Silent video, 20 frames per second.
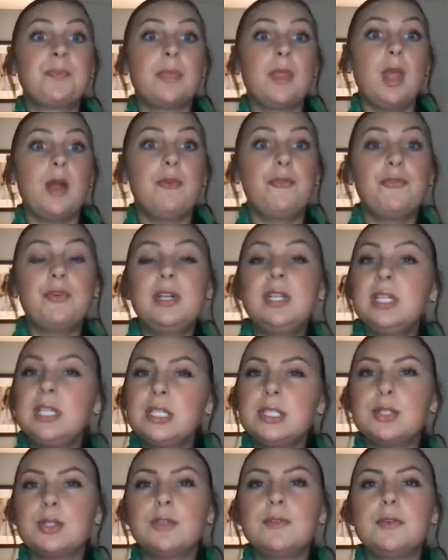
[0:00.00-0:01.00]
a
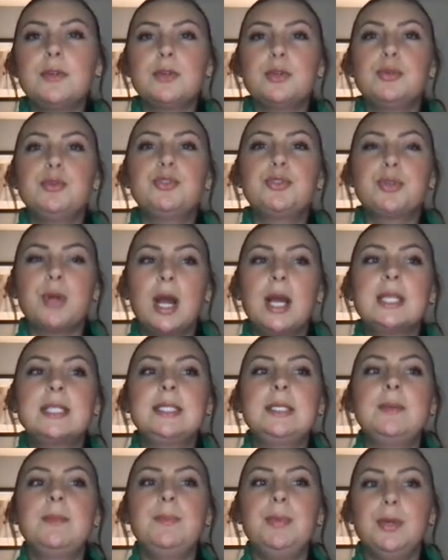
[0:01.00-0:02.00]
friendly server who tries
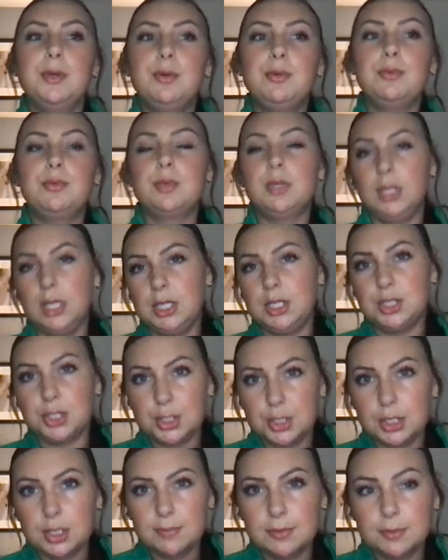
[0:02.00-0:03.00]
to build
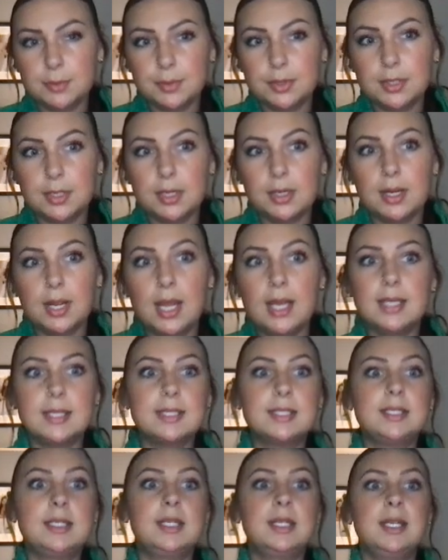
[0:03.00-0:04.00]
relationships with their
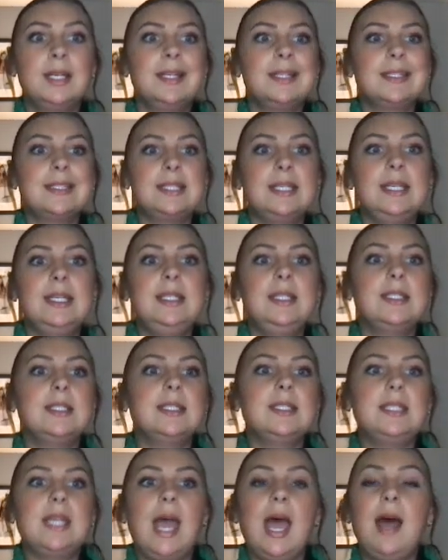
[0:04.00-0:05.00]
guests, seeing the
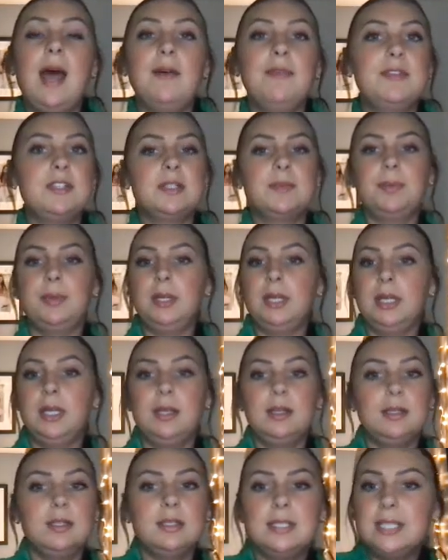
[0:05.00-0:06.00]
staff
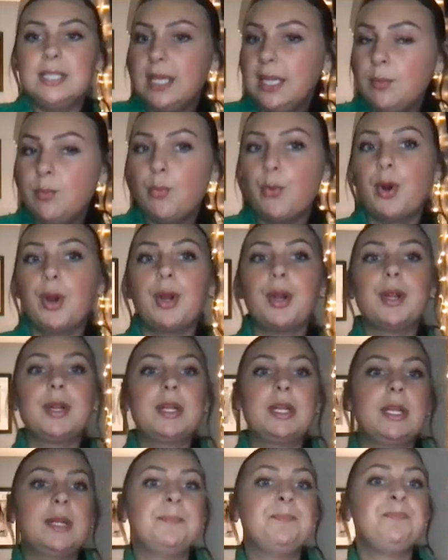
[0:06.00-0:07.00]
displaying good
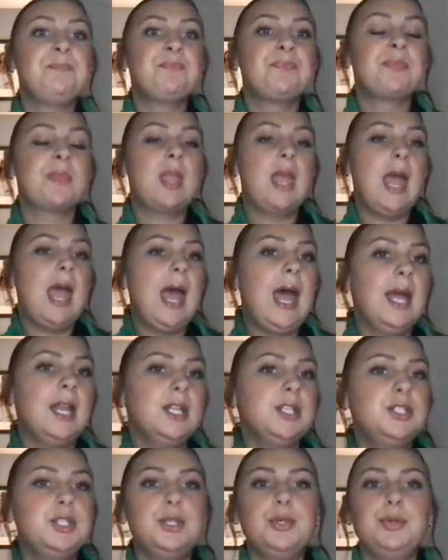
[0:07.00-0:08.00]
teamwork and
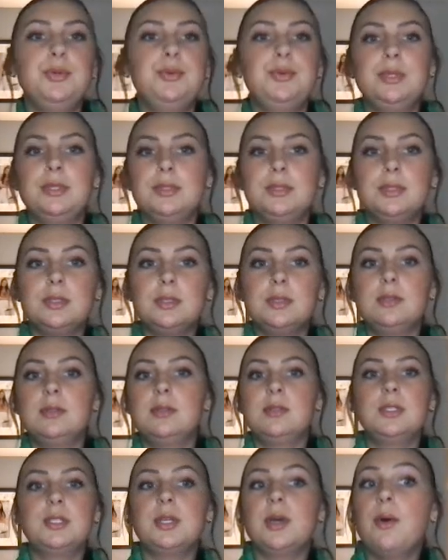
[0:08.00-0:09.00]
attitude, and
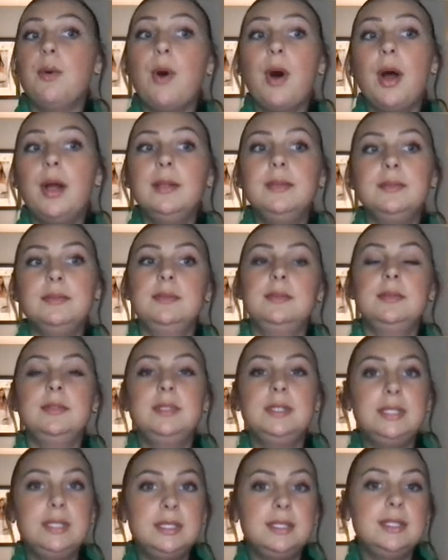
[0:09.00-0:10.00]
so on.
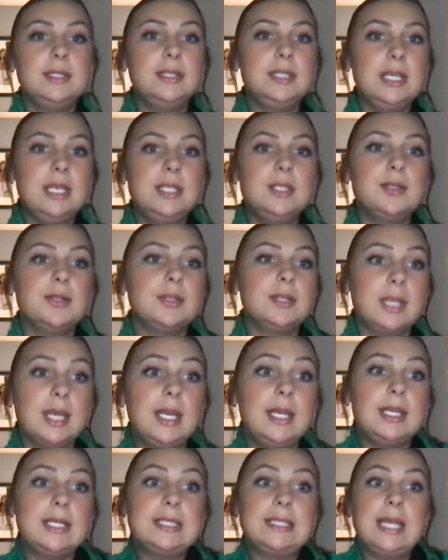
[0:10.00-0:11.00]
These are
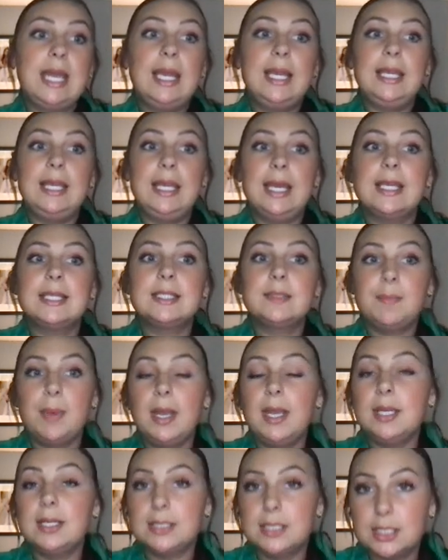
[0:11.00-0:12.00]
things that guests
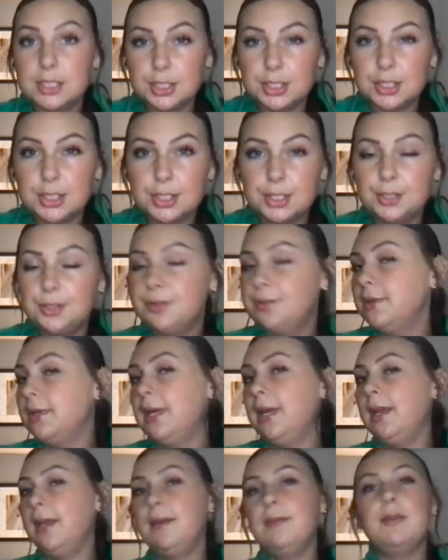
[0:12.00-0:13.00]
pay attention to,
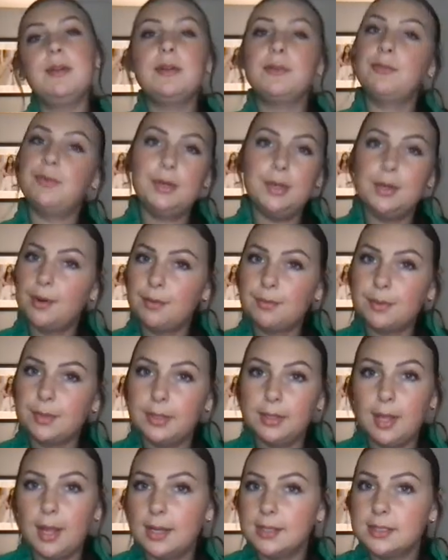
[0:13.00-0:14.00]
even if we don't
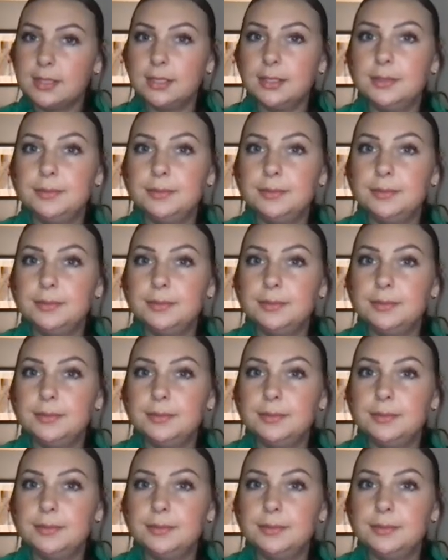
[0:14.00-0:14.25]
realize it.